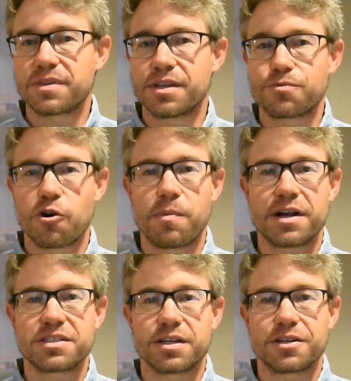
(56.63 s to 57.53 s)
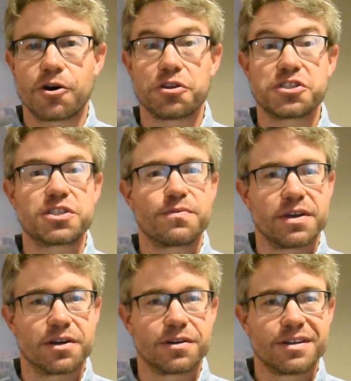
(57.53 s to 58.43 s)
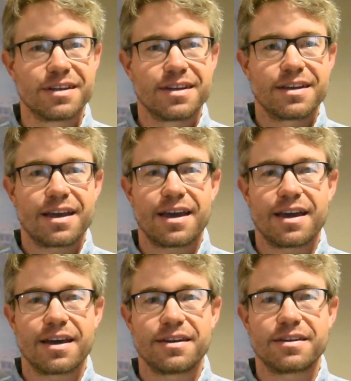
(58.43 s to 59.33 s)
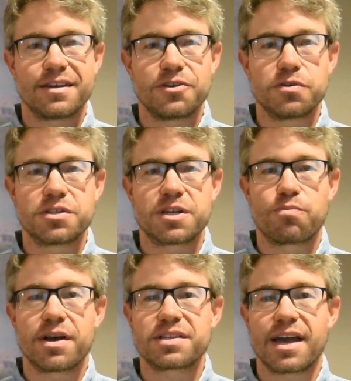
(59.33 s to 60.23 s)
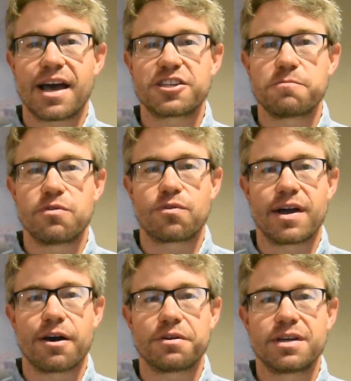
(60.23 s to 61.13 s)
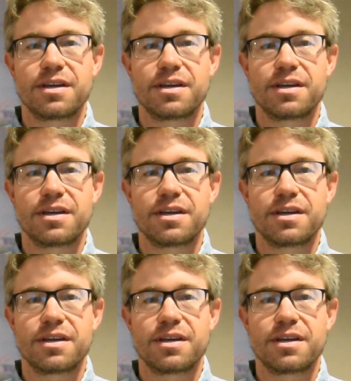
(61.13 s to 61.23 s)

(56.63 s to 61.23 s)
This robot's called a sphere, and it uses compressed gas to move around.